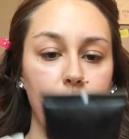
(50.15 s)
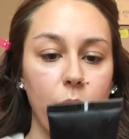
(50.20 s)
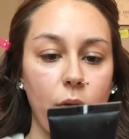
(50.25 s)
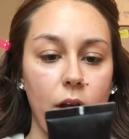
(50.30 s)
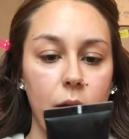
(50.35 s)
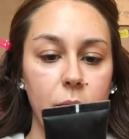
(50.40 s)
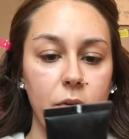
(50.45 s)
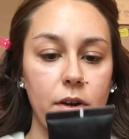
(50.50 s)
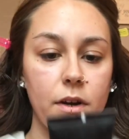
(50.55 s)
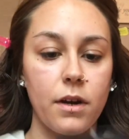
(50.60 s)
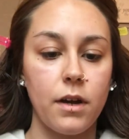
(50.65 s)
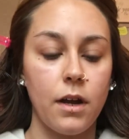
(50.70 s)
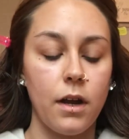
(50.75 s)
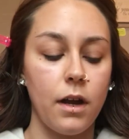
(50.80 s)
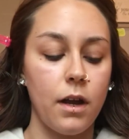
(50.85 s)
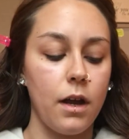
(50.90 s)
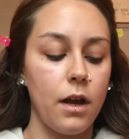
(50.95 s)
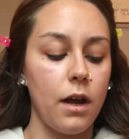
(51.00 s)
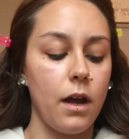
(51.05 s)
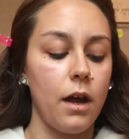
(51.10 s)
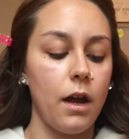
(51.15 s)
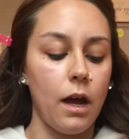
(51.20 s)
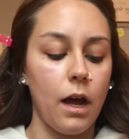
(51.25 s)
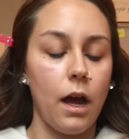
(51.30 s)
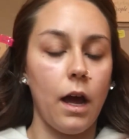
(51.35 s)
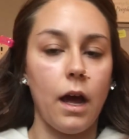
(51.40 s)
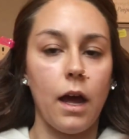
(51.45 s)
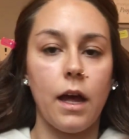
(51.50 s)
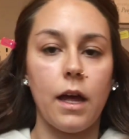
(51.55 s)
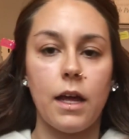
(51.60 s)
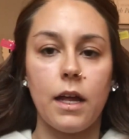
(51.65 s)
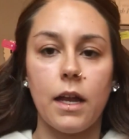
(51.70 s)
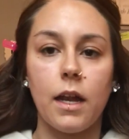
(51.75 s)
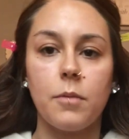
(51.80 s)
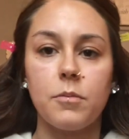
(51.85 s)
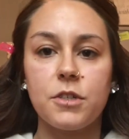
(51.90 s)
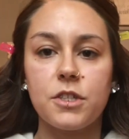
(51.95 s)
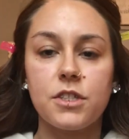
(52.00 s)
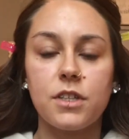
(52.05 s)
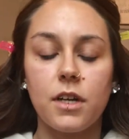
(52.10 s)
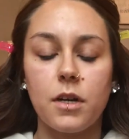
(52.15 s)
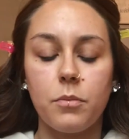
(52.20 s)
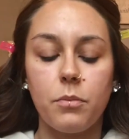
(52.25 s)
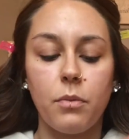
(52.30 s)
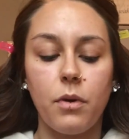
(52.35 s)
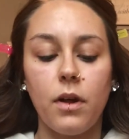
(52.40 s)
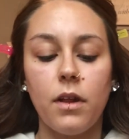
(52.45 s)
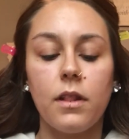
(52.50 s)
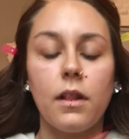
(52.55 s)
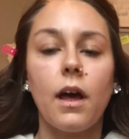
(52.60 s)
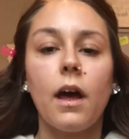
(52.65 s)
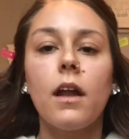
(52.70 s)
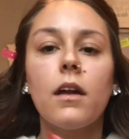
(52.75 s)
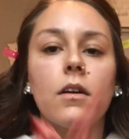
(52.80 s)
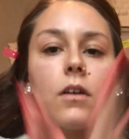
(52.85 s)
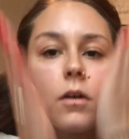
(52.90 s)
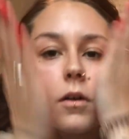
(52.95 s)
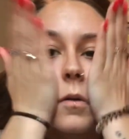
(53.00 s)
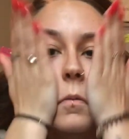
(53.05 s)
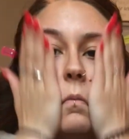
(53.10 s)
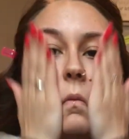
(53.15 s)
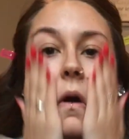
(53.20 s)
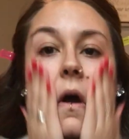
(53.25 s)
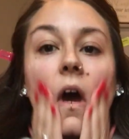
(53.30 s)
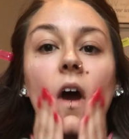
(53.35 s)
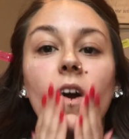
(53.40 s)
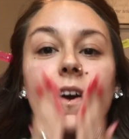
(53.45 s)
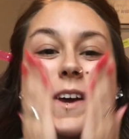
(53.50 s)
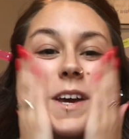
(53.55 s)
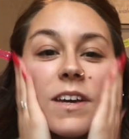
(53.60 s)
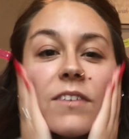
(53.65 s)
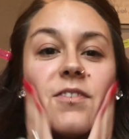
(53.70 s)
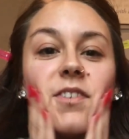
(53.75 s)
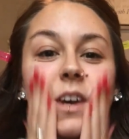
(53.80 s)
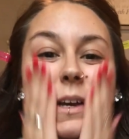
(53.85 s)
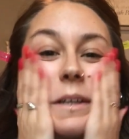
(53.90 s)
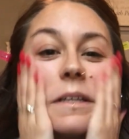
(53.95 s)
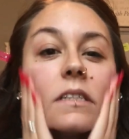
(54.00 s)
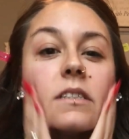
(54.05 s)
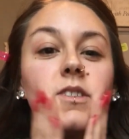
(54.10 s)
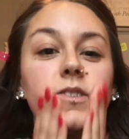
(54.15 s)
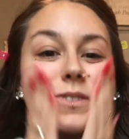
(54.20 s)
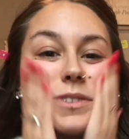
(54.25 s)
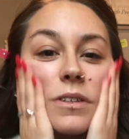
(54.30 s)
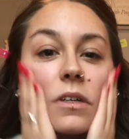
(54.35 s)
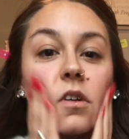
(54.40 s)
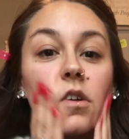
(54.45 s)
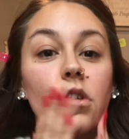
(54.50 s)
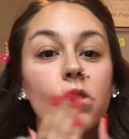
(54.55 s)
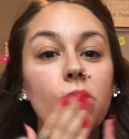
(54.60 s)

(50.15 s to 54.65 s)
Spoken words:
primer, and I'm just going to put that on my face.